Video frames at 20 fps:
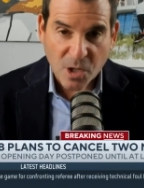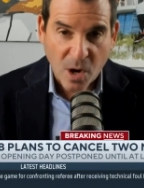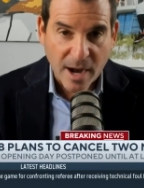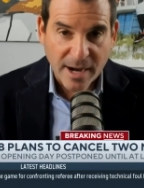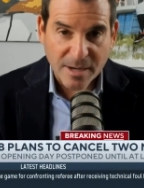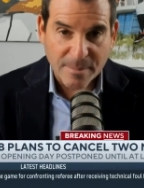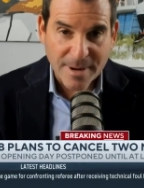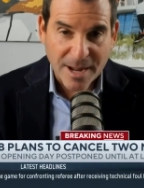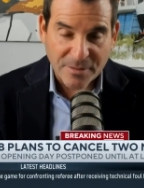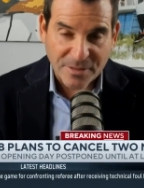
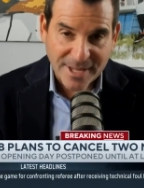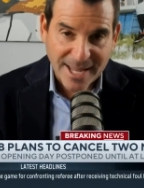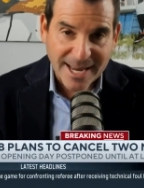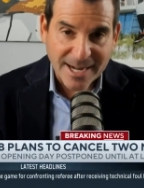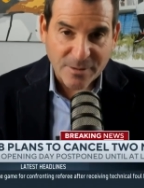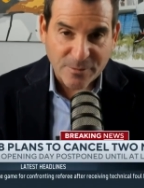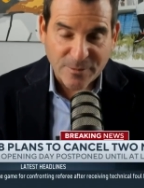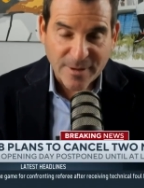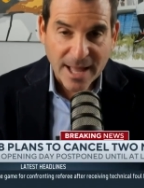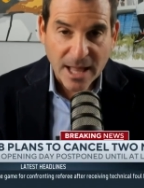talk about the
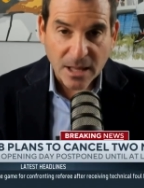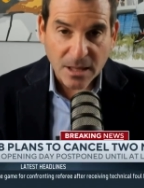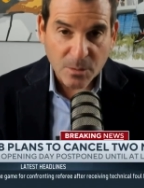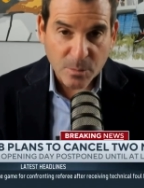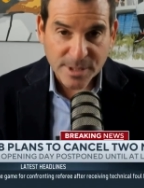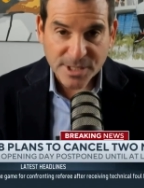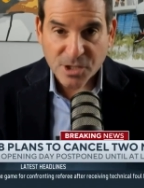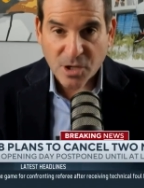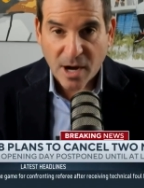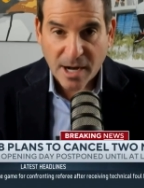NFL,
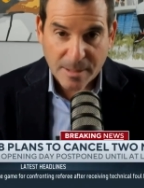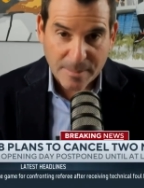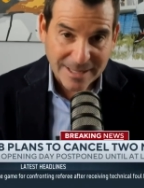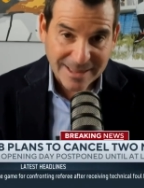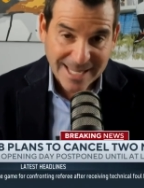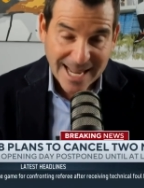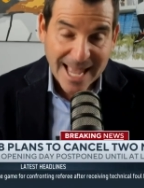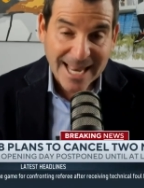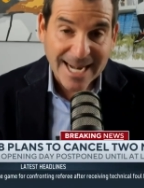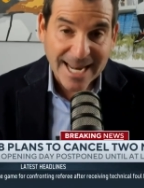we talk
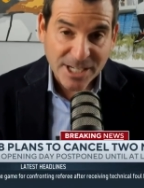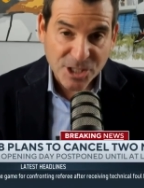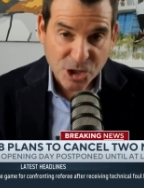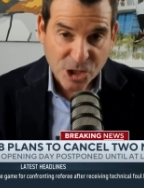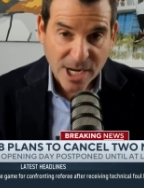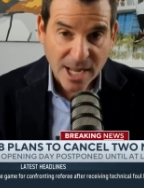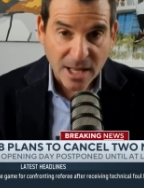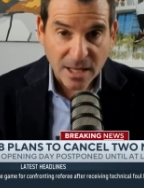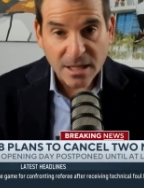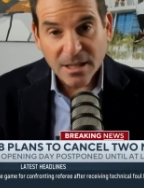about the
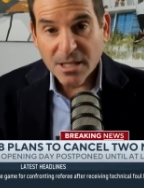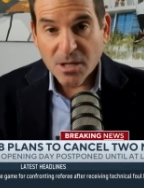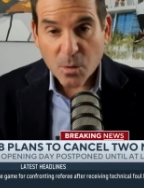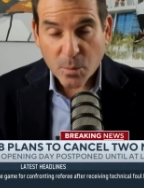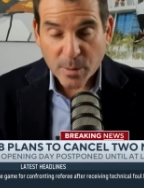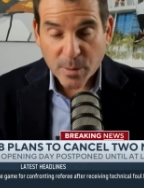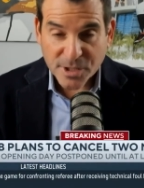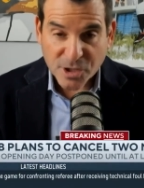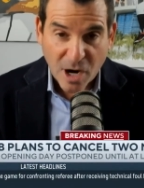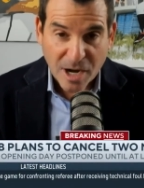NHL,
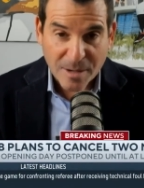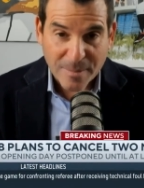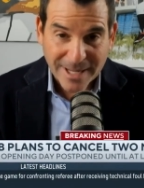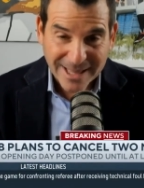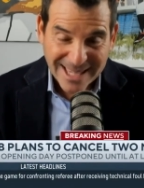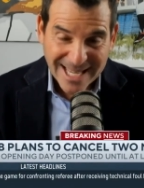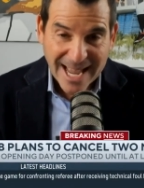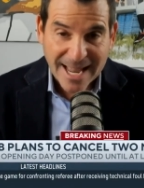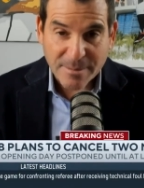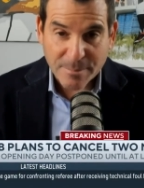we talk about
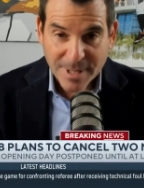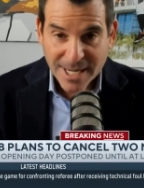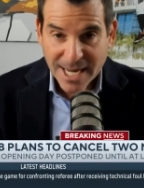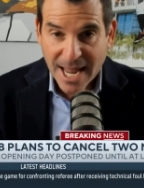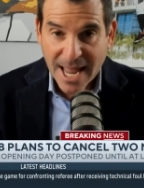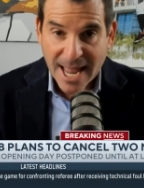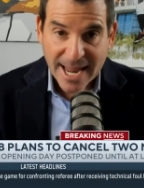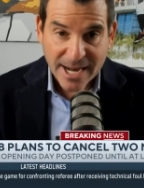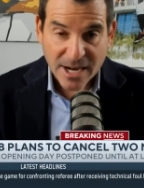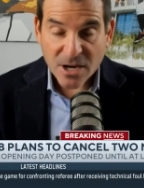the
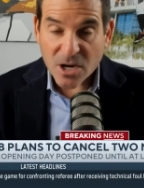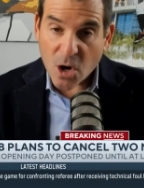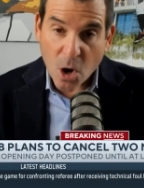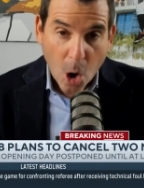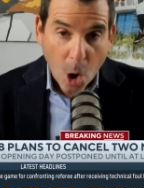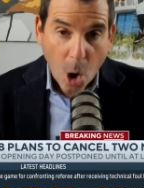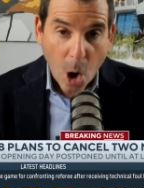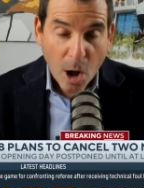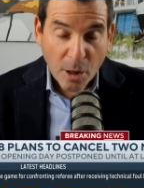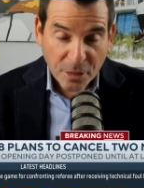NBA,
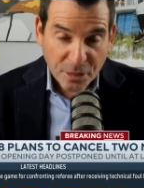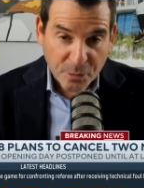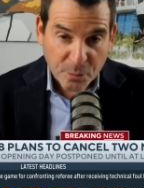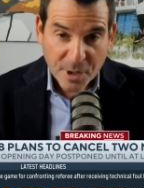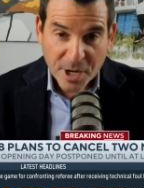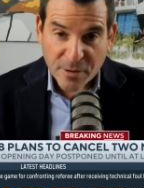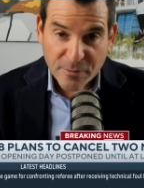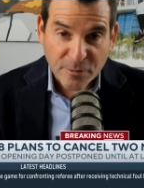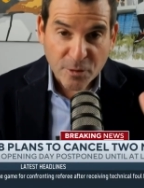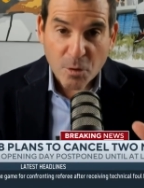all
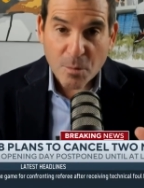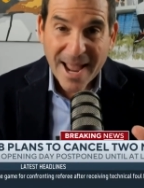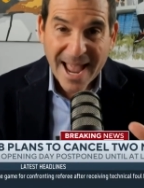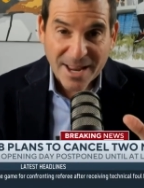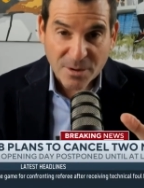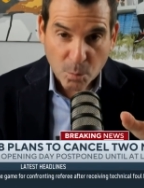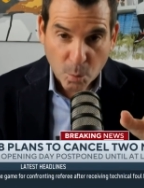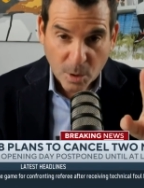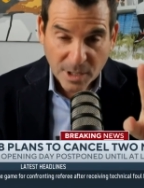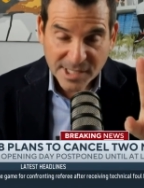three of whom
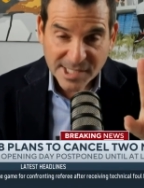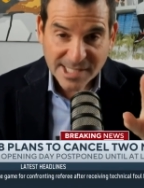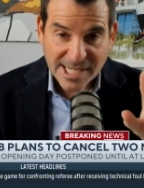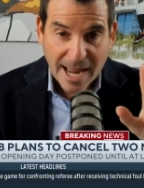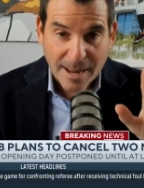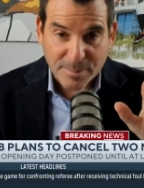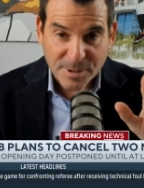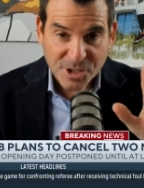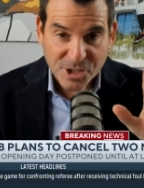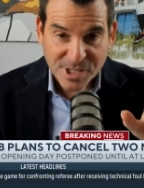had work
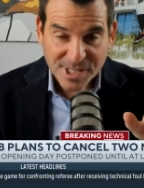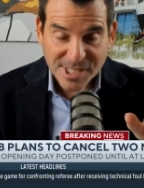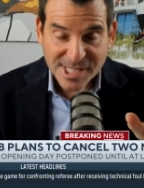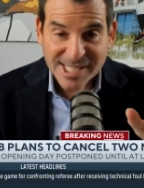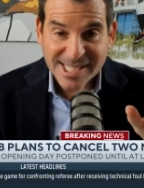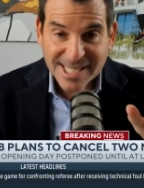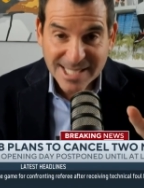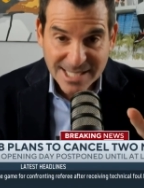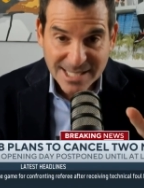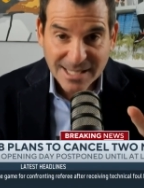stoppages
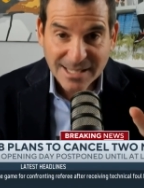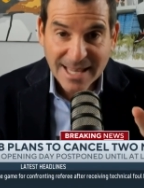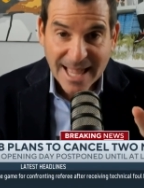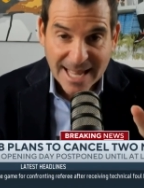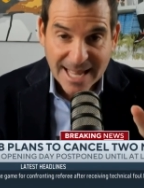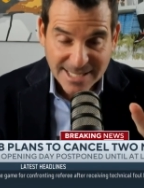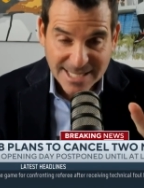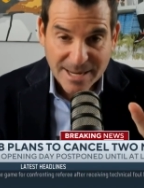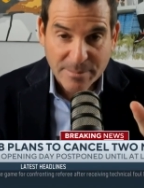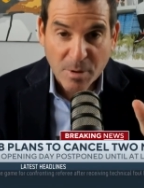since the
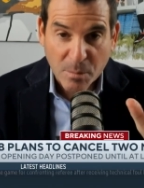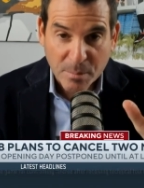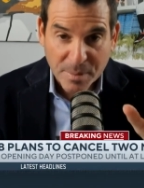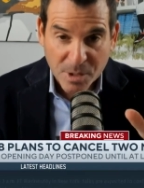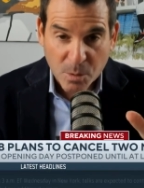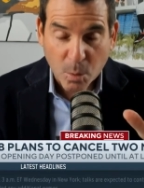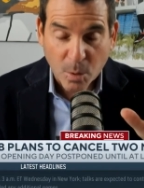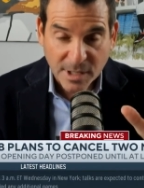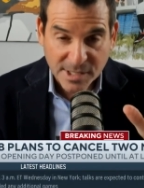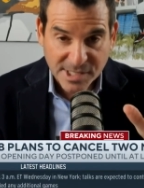last MLB
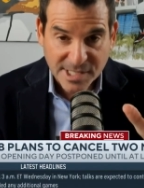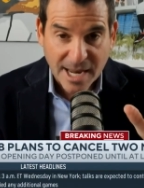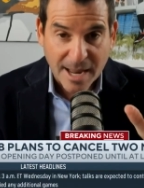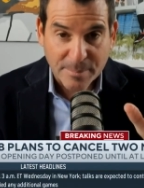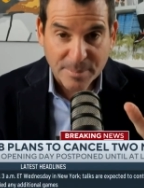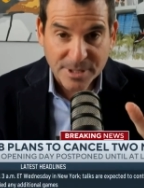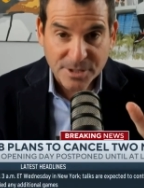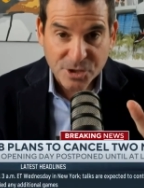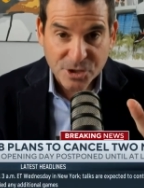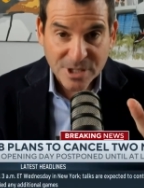work
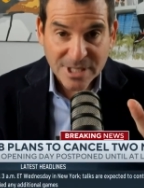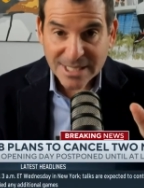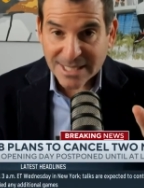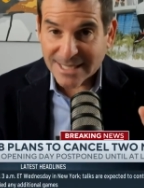stoppage.